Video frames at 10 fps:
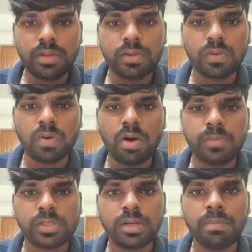So
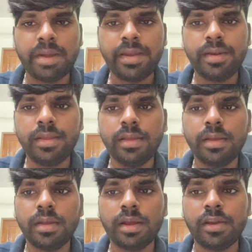optional binding
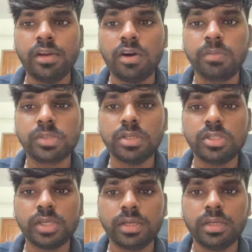and optional
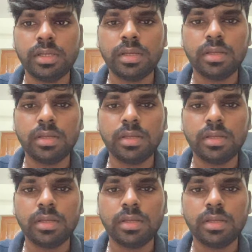chaining,